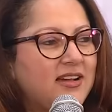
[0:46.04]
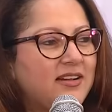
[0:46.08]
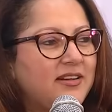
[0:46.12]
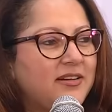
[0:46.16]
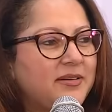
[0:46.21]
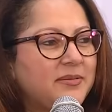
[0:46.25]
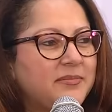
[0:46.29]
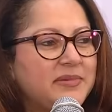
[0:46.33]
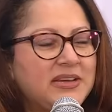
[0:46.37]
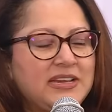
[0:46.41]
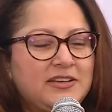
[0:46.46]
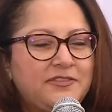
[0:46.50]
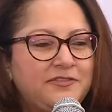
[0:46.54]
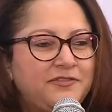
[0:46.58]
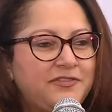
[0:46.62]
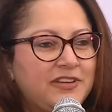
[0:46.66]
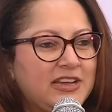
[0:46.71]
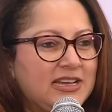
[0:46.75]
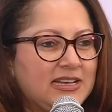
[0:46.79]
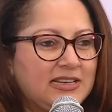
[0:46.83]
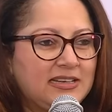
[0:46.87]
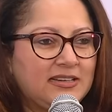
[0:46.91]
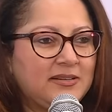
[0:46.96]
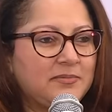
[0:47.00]
He'd
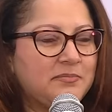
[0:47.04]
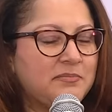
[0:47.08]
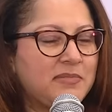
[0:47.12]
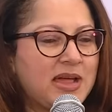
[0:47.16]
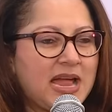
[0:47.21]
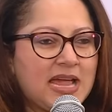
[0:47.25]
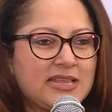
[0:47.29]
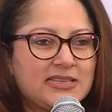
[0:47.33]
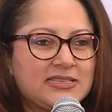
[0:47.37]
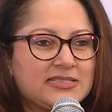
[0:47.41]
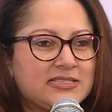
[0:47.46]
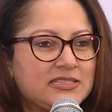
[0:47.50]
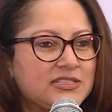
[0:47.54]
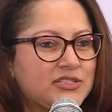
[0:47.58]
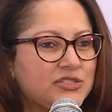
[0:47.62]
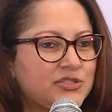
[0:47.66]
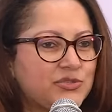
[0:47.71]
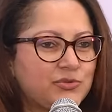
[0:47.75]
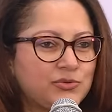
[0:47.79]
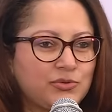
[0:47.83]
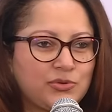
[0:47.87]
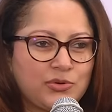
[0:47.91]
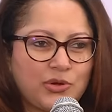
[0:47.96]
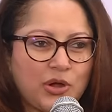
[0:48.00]
fail maths in
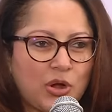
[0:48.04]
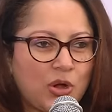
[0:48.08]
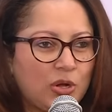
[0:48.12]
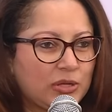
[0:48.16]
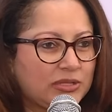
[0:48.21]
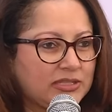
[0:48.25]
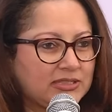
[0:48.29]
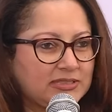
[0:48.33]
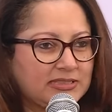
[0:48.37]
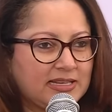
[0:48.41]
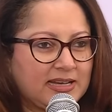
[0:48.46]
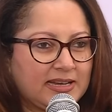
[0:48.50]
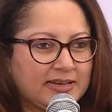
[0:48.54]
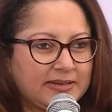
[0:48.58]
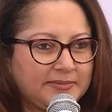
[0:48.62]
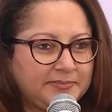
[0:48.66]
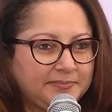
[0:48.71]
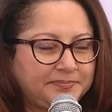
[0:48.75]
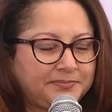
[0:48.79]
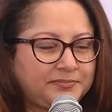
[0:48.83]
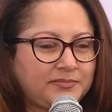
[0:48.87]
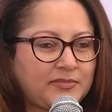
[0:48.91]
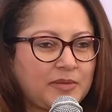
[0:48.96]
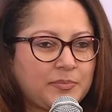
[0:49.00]
school all the
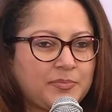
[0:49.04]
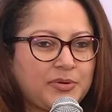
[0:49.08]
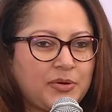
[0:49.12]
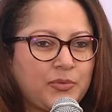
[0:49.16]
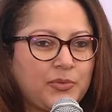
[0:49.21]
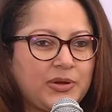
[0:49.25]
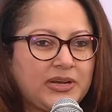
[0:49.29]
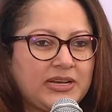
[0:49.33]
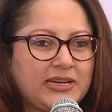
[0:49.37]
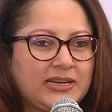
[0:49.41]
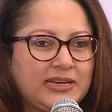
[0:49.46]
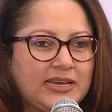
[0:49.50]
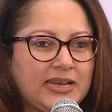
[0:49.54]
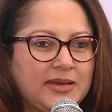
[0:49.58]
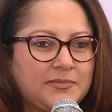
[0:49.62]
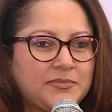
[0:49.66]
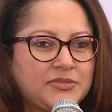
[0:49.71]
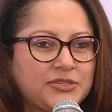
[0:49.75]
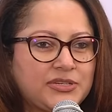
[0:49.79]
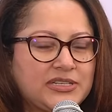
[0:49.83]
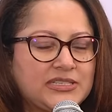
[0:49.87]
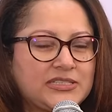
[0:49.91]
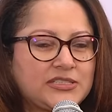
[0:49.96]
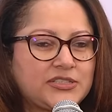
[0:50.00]
time, but when it came
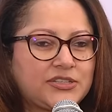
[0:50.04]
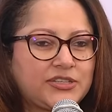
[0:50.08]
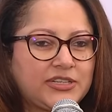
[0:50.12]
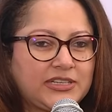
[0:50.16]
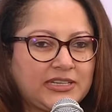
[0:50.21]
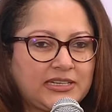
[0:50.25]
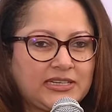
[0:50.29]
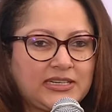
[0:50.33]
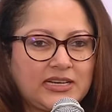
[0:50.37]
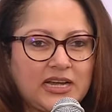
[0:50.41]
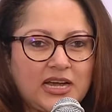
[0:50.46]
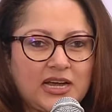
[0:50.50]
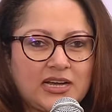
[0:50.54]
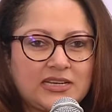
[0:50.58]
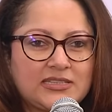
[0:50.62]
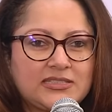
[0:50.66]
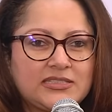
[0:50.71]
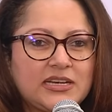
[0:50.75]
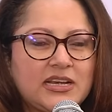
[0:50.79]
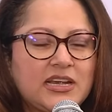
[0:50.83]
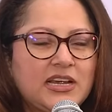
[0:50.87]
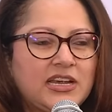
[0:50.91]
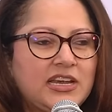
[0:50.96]
to his cricket cards,